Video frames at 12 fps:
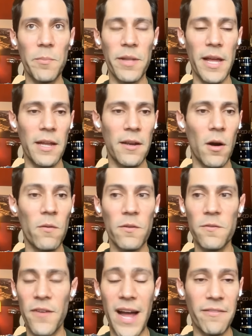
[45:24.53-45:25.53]
we played
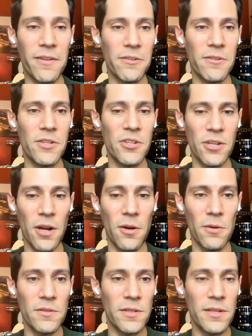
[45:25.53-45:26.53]
over 500
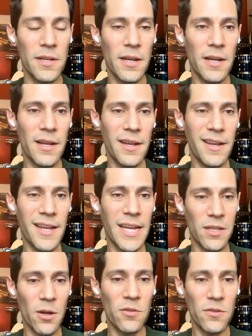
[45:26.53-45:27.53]
shows
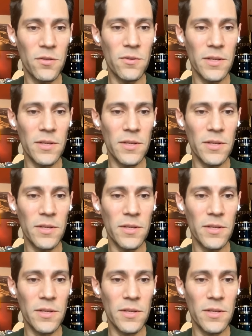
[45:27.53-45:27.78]
in those